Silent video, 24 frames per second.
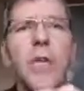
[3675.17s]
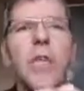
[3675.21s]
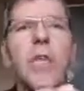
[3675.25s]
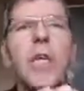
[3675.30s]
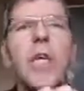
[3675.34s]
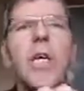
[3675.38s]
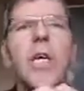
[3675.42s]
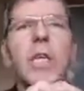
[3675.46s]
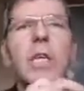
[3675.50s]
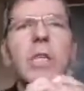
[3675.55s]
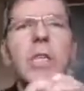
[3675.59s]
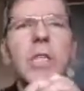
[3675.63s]

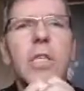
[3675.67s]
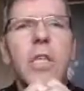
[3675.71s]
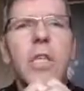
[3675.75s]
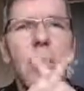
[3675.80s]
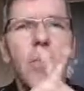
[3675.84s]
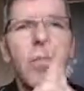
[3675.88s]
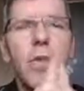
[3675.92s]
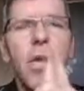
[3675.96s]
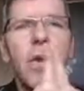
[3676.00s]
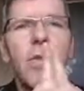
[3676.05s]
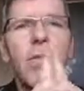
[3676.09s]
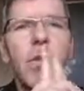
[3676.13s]
there is
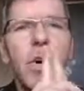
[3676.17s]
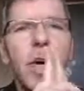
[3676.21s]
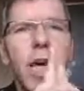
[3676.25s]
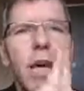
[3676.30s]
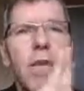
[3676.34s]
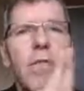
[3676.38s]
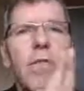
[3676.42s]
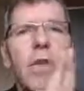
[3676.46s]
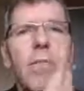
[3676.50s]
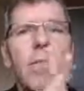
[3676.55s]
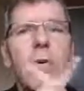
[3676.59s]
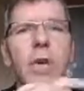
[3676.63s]
something for
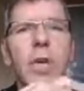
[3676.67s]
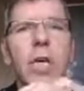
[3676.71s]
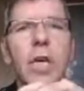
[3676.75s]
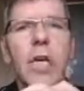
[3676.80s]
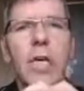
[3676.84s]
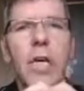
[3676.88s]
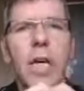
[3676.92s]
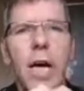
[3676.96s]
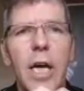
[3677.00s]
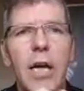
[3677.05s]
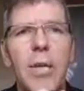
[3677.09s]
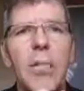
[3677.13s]
everybody
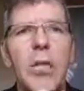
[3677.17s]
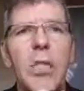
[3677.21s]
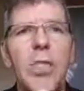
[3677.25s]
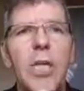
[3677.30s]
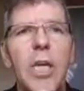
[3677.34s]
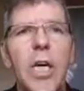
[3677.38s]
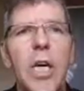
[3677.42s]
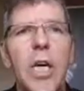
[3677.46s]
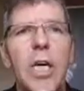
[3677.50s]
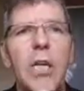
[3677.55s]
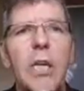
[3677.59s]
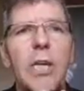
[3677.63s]
at
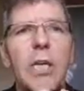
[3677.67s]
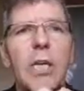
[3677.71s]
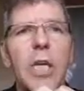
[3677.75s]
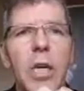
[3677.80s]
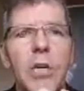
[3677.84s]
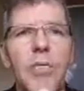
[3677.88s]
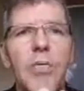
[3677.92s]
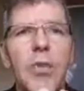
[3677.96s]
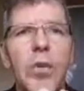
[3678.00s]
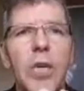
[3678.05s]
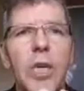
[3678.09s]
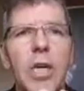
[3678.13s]

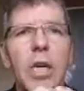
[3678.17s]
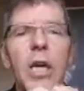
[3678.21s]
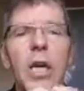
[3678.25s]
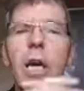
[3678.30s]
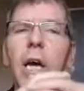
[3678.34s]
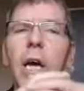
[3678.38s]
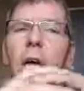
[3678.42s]
ibgr.network.